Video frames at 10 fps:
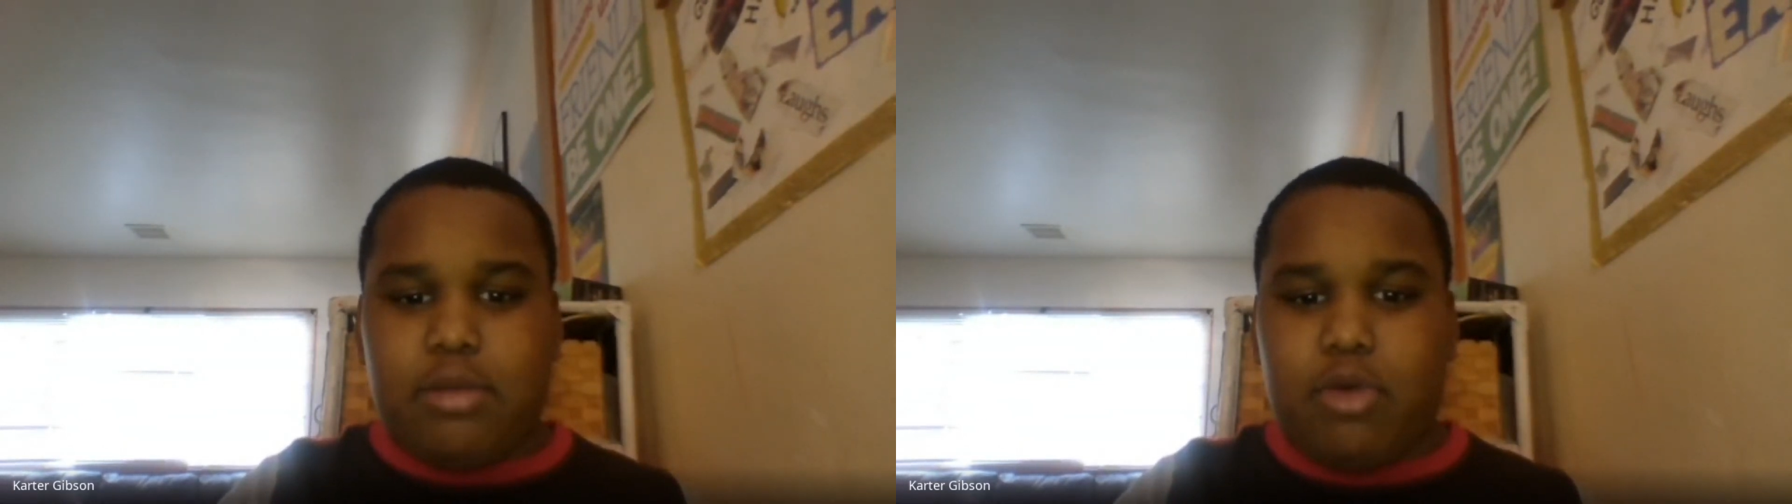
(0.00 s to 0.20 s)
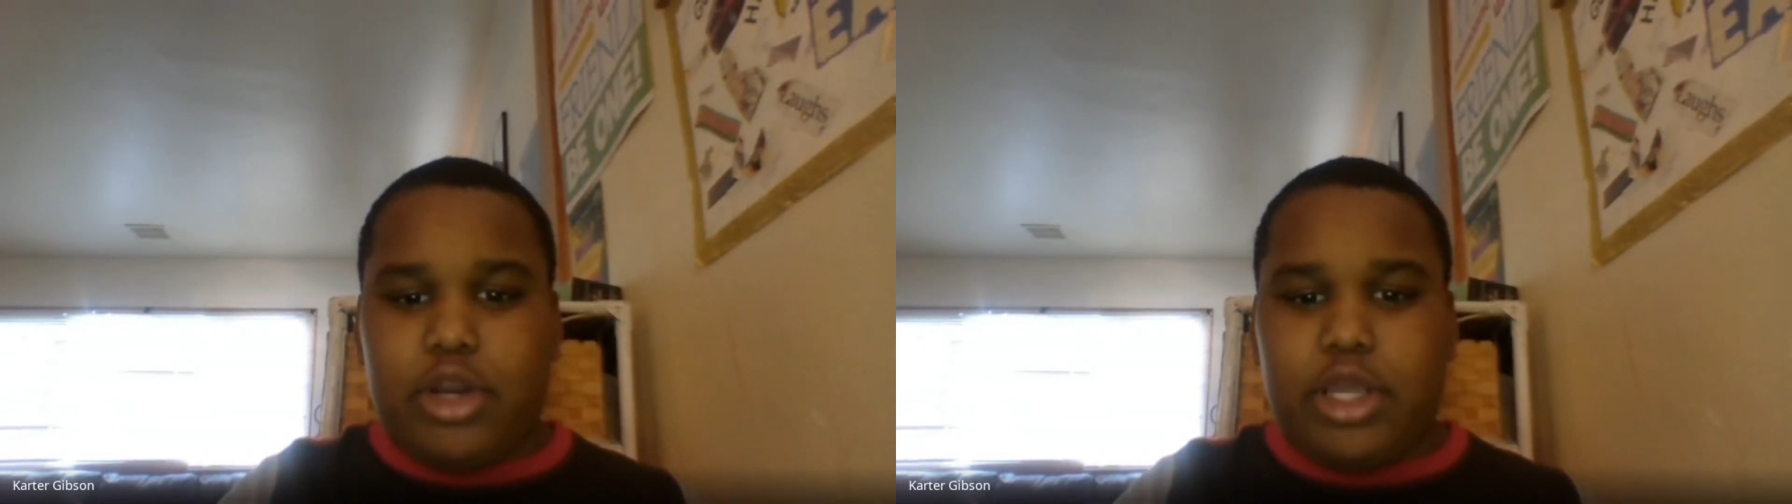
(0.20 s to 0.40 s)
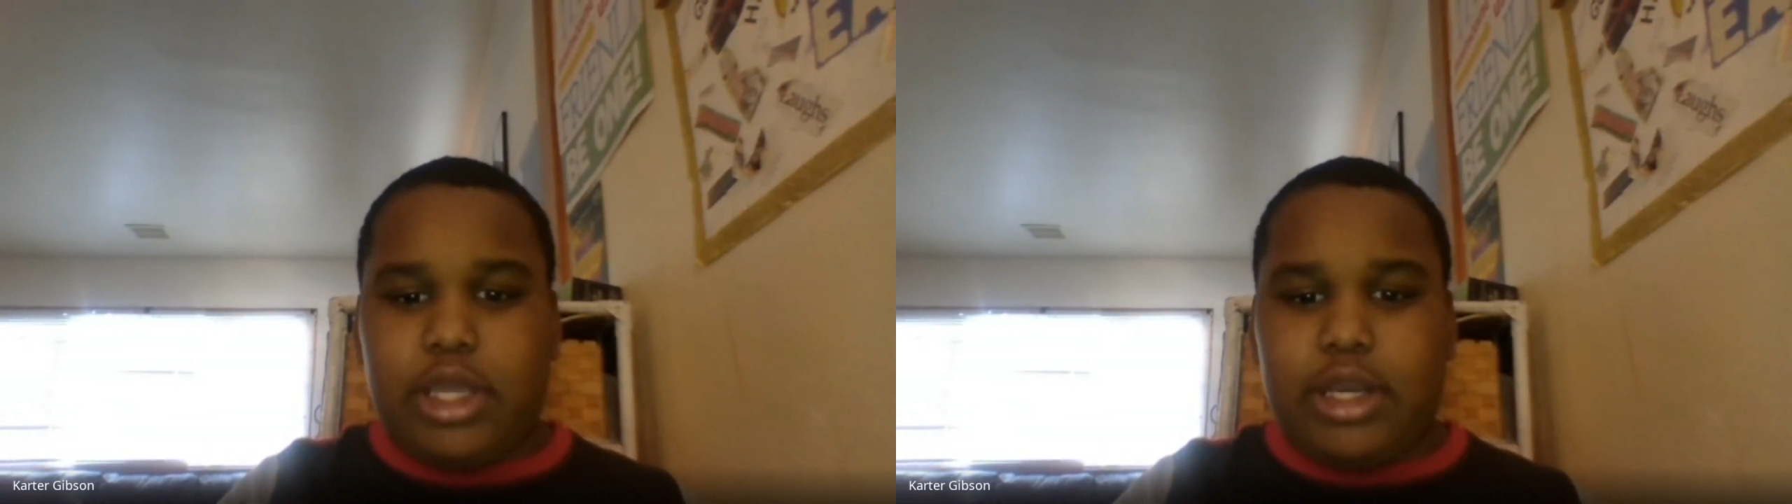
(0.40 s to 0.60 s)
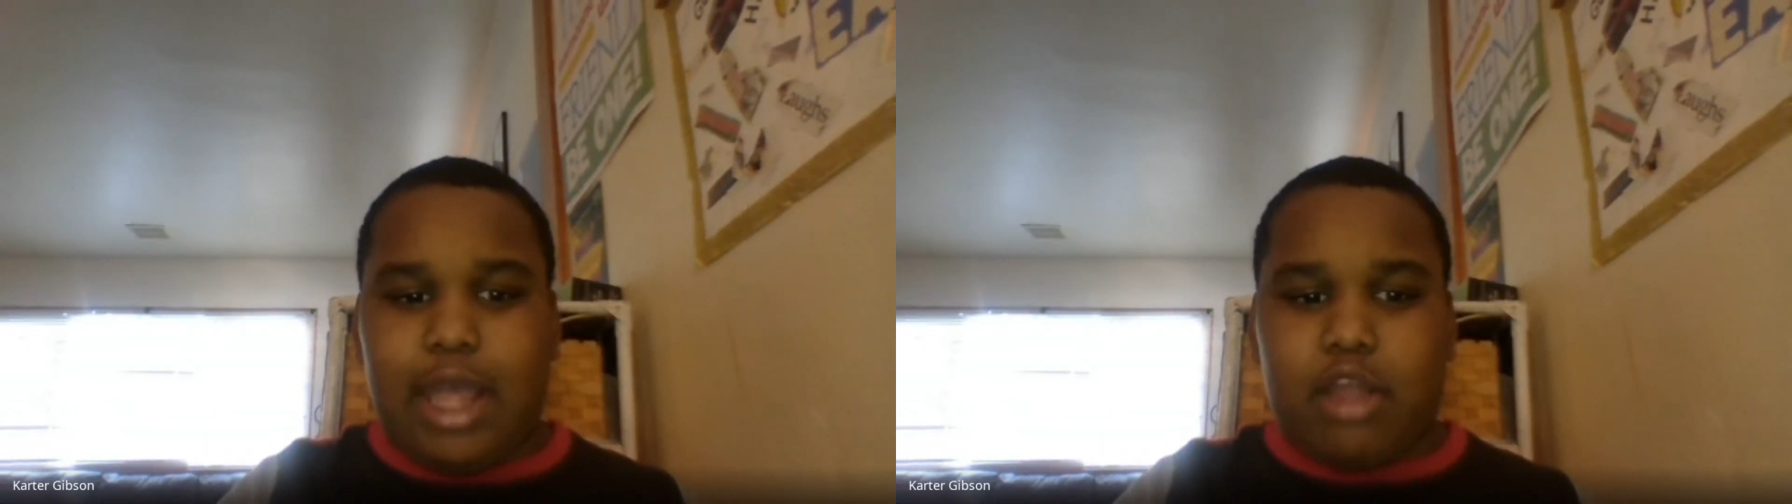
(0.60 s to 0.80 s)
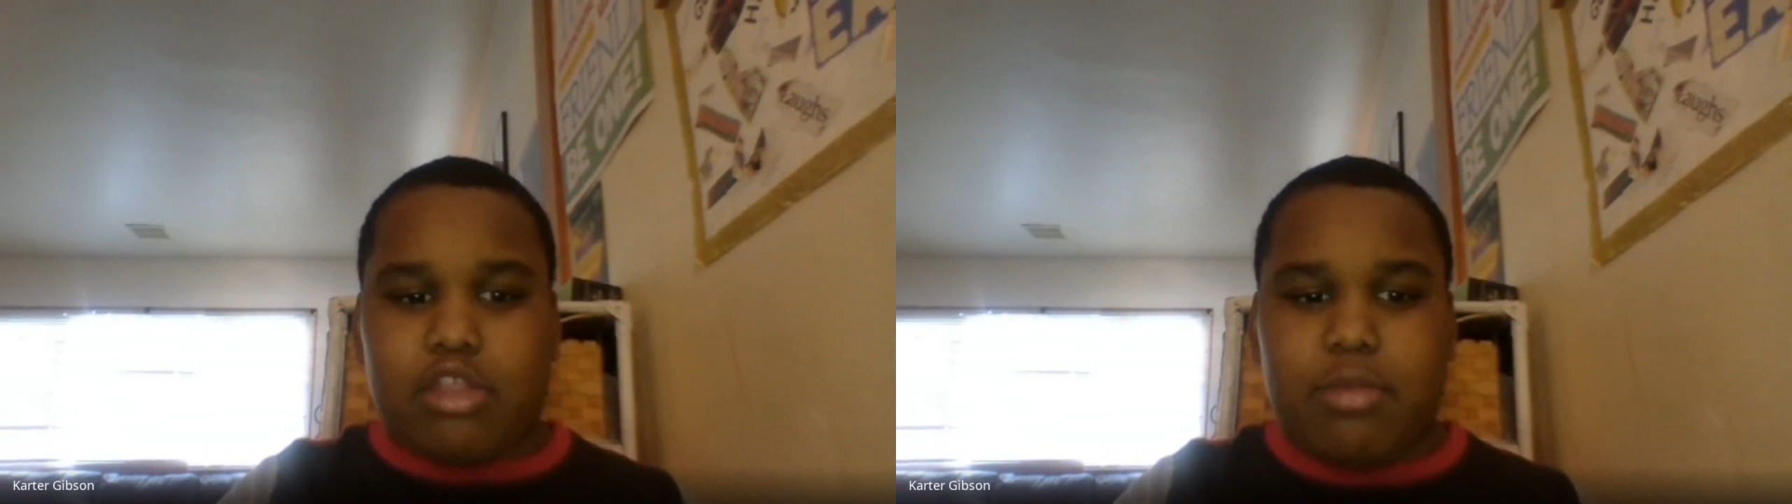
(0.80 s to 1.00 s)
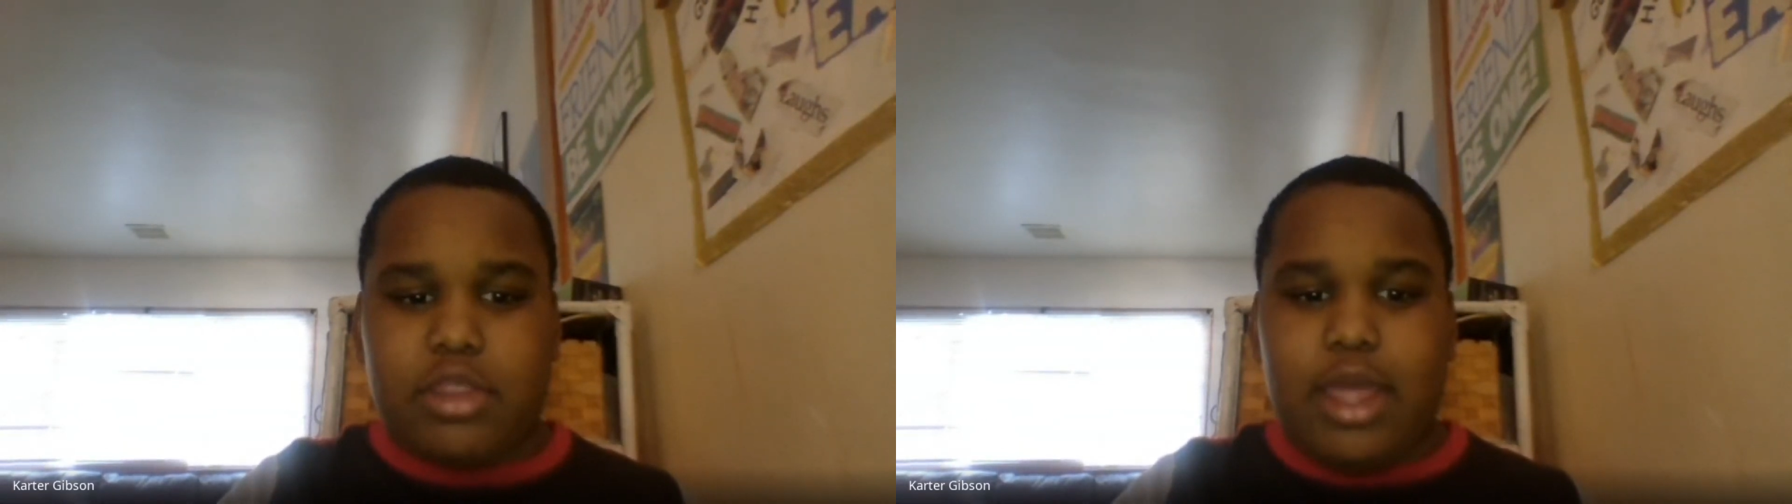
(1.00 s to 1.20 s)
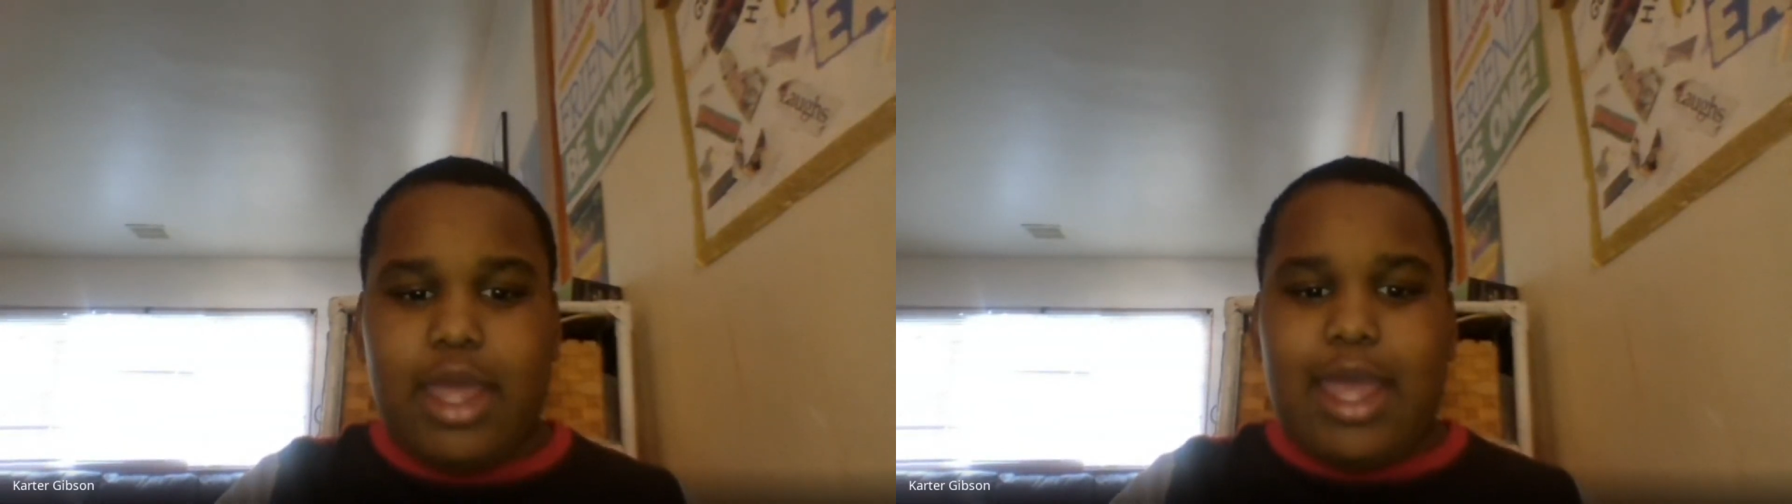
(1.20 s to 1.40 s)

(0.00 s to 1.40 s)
morning announcements.